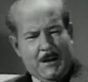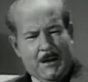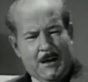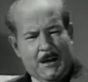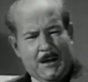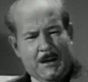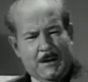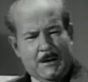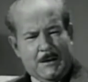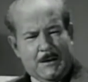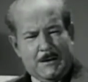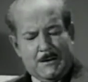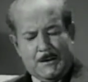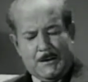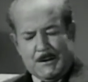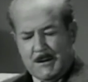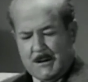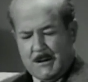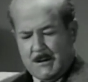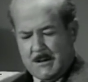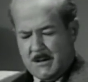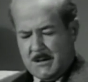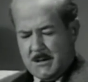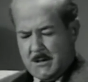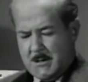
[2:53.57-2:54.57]
and
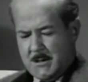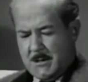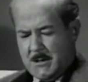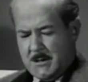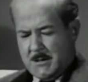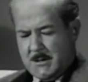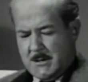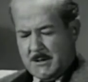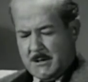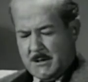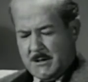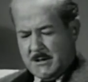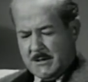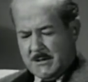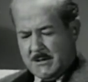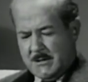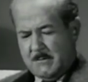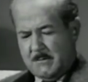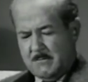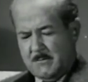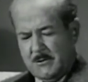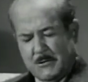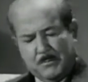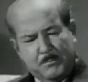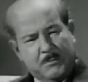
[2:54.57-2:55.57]
uh, they
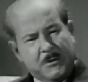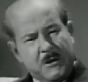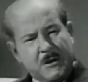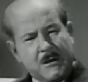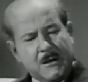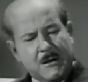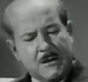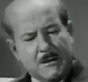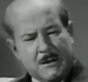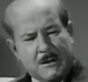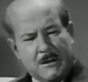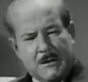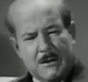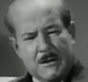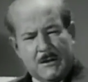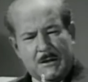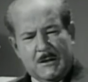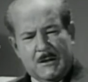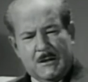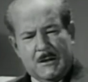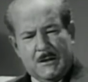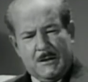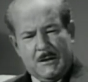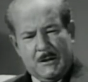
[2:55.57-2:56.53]
seem to be the